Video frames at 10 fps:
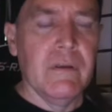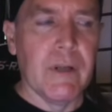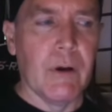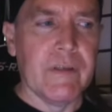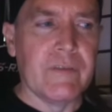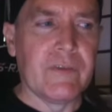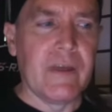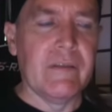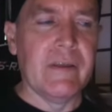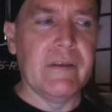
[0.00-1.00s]
You know, and he
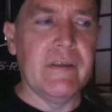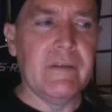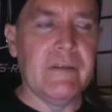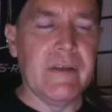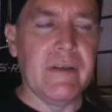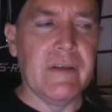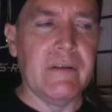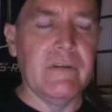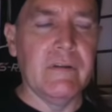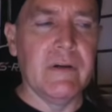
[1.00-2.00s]
said that he did it
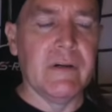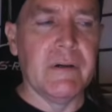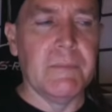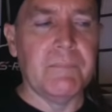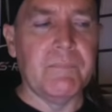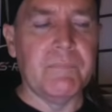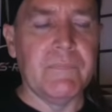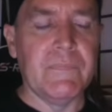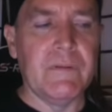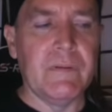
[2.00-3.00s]

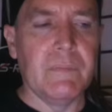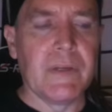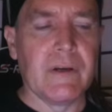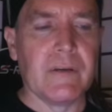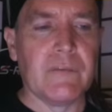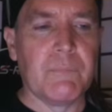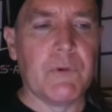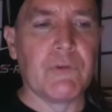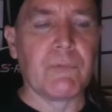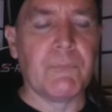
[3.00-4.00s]
um, because the
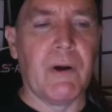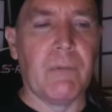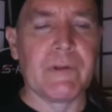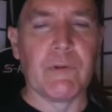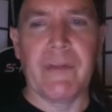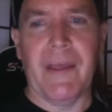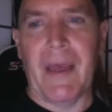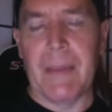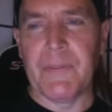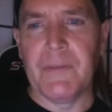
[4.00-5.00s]
Bundesrepublik there's an
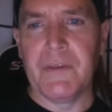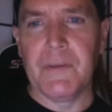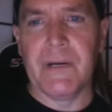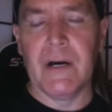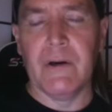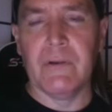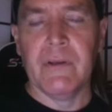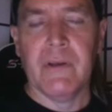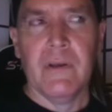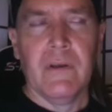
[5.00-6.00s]
apathy about
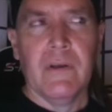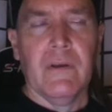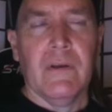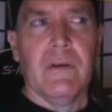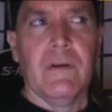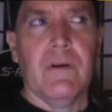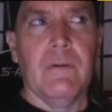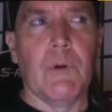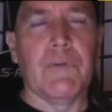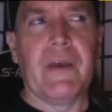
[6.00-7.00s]

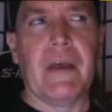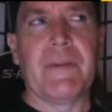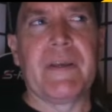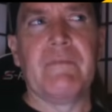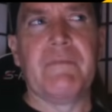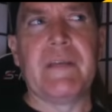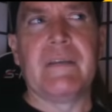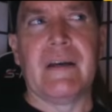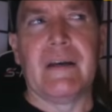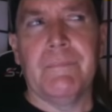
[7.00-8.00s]
what was happening in
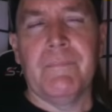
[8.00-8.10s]
Vietnam.